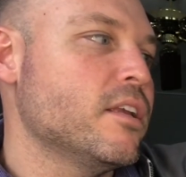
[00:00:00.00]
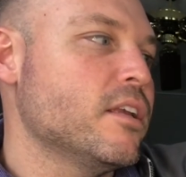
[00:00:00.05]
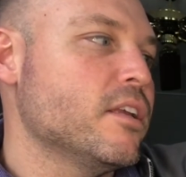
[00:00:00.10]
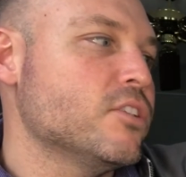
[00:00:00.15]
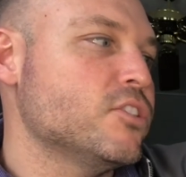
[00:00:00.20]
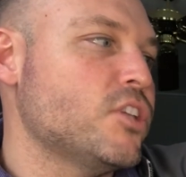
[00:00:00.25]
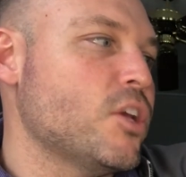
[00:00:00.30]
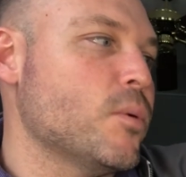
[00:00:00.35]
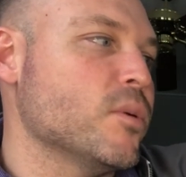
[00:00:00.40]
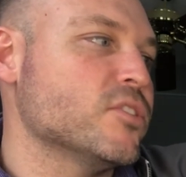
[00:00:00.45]

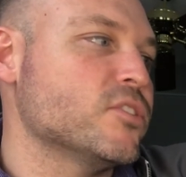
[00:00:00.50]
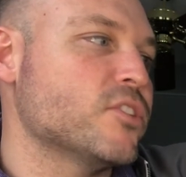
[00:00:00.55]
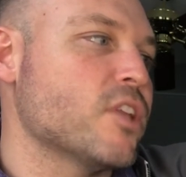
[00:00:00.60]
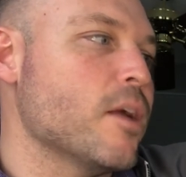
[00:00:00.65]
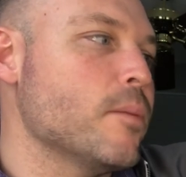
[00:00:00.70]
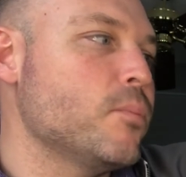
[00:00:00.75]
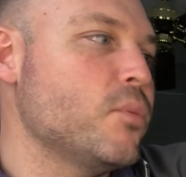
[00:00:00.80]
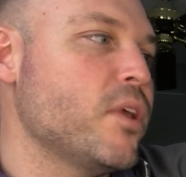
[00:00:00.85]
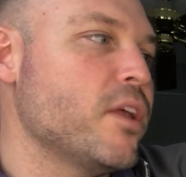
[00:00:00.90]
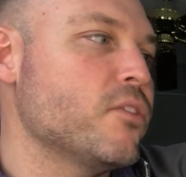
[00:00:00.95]
She was
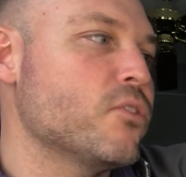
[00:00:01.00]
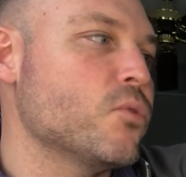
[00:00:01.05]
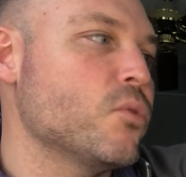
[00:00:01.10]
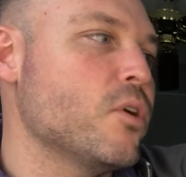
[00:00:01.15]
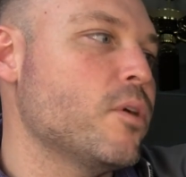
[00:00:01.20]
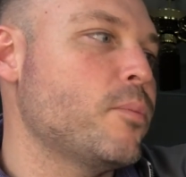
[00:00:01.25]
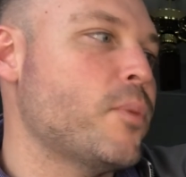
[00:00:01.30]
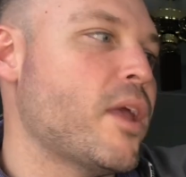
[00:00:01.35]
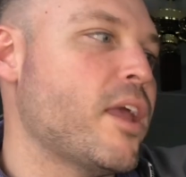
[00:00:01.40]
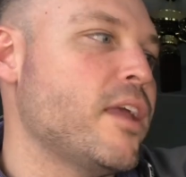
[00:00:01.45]
stumbling through
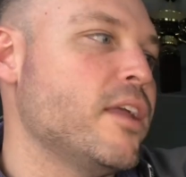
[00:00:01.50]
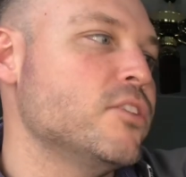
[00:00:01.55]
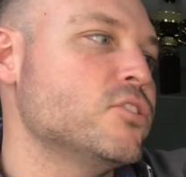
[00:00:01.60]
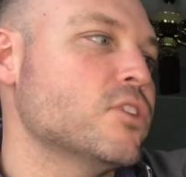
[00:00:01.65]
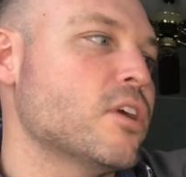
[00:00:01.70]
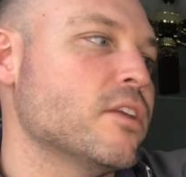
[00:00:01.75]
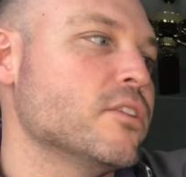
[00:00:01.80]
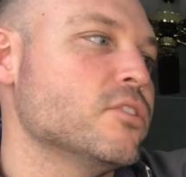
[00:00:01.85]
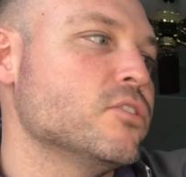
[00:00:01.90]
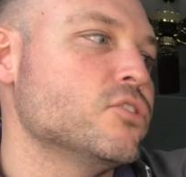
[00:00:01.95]
a page
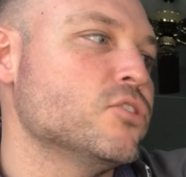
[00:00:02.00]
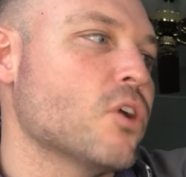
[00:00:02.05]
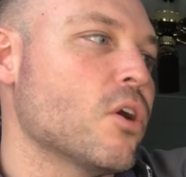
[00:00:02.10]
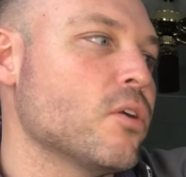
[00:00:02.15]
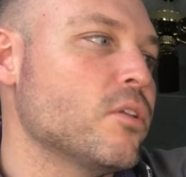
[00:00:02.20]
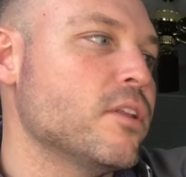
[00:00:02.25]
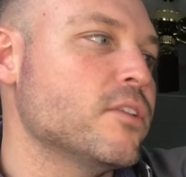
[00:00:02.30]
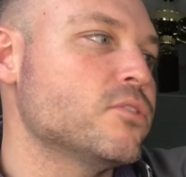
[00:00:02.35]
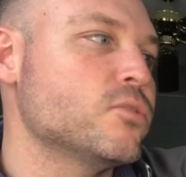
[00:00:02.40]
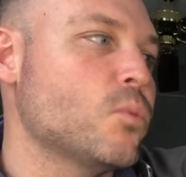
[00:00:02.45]
on
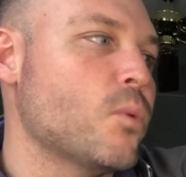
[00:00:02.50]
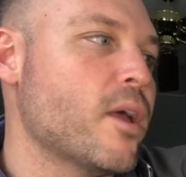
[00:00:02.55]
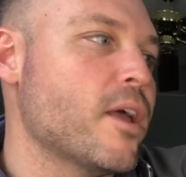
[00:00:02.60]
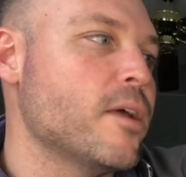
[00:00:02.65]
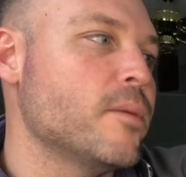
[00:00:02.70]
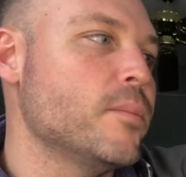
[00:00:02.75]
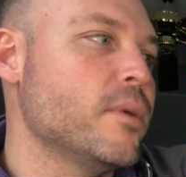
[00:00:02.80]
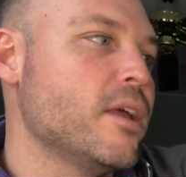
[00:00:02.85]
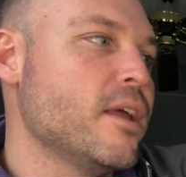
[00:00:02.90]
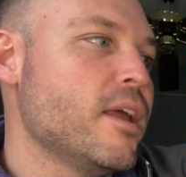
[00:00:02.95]
Charlotte's
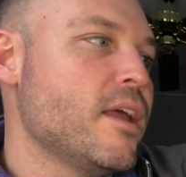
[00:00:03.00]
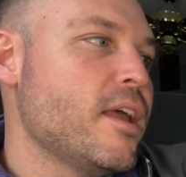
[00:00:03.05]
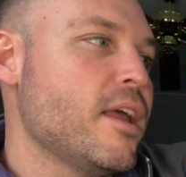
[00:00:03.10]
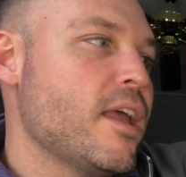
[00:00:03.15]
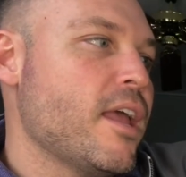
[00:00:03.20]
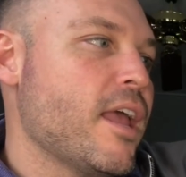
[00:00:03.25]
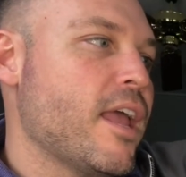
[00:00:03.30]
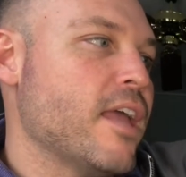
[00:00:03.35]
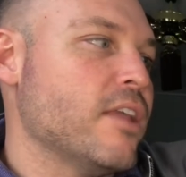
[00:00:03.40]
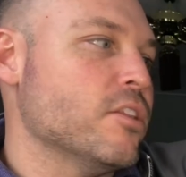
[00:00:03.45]
Web,
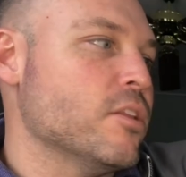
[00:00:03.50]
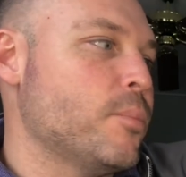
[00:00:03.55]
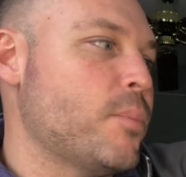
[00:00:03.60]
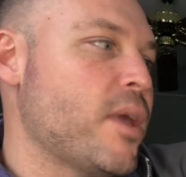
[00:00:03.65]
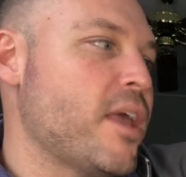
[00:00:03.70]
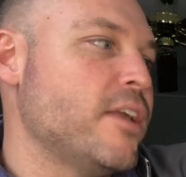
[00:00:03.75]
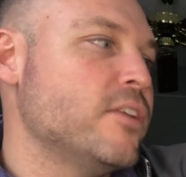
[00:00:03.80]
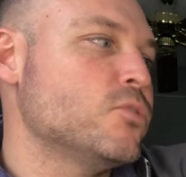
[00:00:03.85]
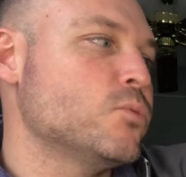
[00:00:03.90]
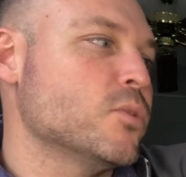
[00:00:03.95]
and the
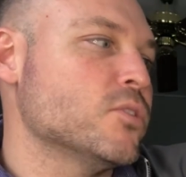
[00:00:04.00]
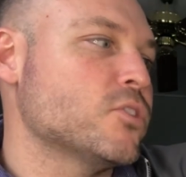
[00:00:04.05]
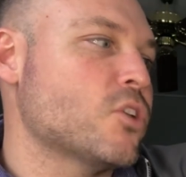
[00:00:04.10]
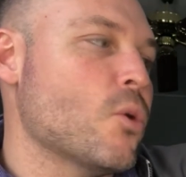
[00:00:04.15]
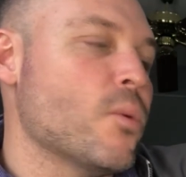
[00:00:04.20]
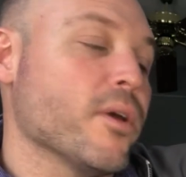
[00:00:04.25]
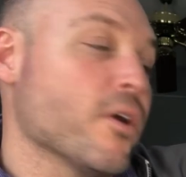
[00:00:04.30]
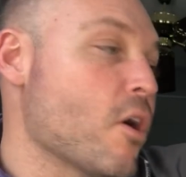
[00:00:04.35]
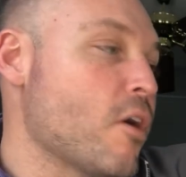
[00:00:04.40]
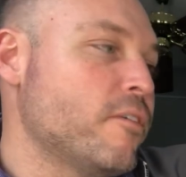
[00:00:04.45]
page was
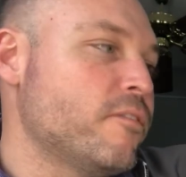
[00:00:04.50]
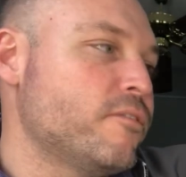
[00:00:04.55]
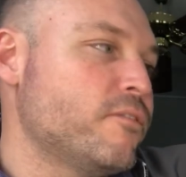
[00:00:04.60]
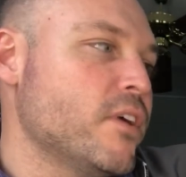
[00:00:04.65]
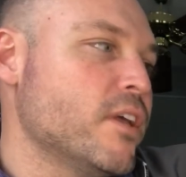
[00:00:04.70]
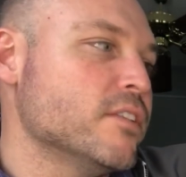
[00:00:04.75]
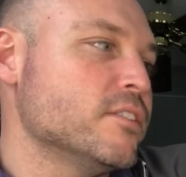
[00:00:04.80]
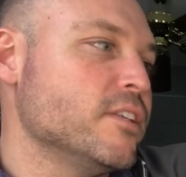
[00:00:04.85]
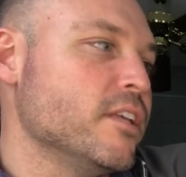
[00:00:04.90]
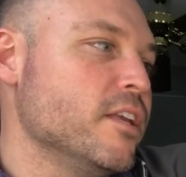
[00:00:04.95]
going all
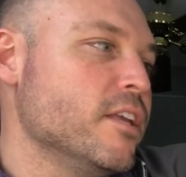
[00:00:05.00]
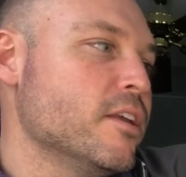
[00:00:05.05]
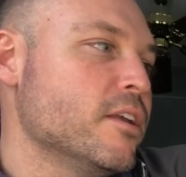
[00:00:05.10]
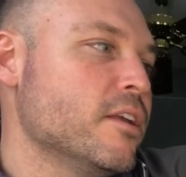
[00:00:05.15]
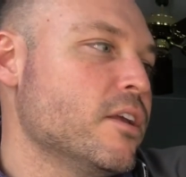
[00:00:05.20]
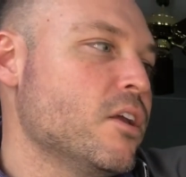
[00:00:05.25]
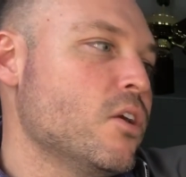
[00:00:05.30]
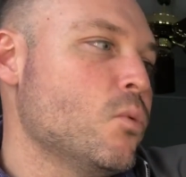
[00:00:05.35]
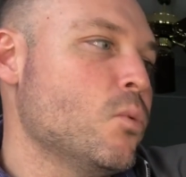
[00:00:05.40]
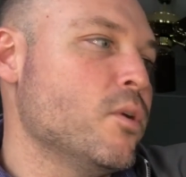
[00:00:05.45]
fuzzy
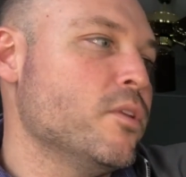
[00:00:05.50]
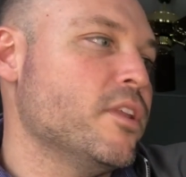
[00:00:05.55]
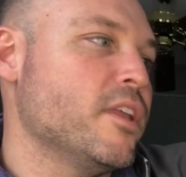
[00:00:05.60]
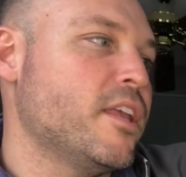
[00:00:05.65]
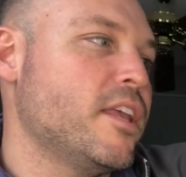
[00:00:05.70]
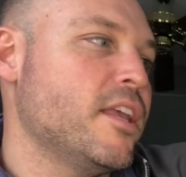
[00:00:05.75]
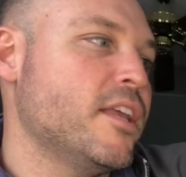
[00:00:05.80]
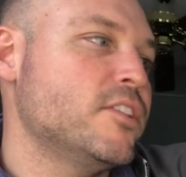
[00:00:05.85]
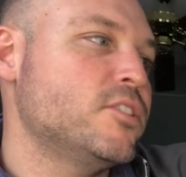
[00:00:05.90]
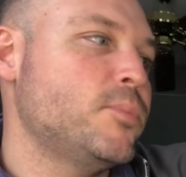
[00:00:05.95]
when the
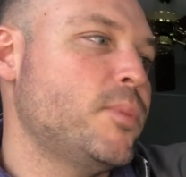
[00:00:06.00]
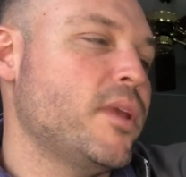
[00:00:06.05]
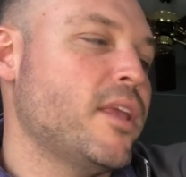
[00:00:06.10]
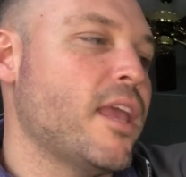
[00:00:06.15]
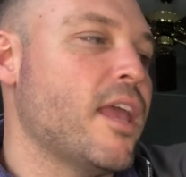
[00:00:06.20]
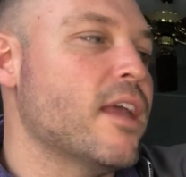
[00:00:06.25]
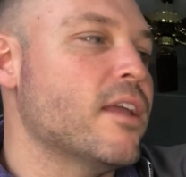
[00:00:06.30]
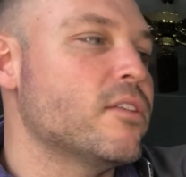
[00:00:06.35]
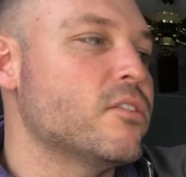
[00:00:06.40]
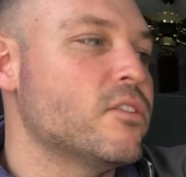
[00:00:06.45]
kids
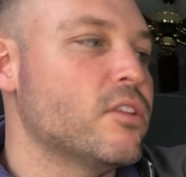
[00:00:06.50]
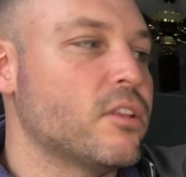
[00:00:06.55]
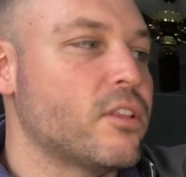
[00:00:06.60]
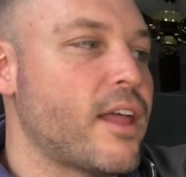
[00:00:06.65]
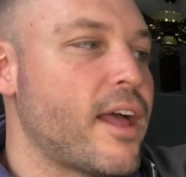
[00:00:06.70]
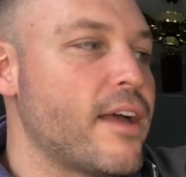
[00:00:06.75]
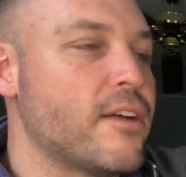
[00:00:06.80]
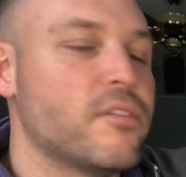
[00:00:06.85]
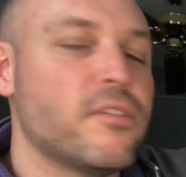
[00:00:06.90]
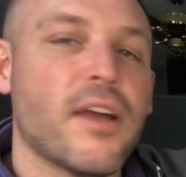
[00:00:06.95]
began to
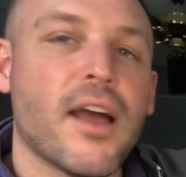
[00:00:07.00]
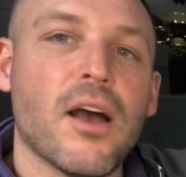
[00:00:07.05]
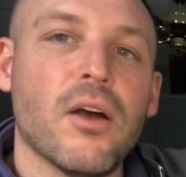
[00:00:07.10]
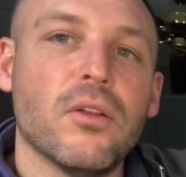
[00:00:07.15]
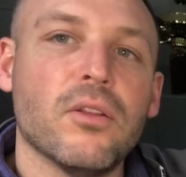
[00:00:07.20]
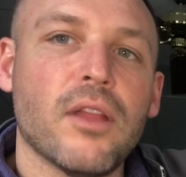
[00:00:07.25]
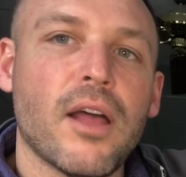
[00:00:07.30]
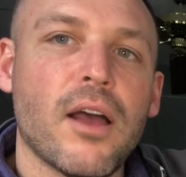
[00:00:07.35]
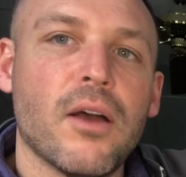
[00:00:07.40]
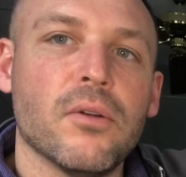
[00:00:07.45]
laugh
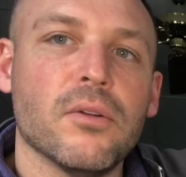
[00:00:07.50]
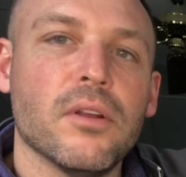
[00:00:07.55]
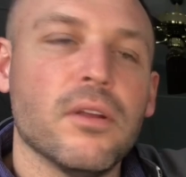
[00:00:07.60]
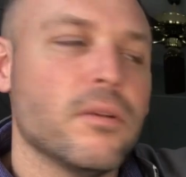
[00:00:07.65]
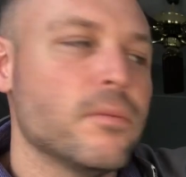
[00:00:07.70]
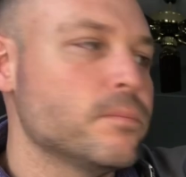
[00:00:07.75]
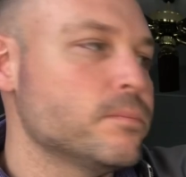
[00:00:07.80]
out loud.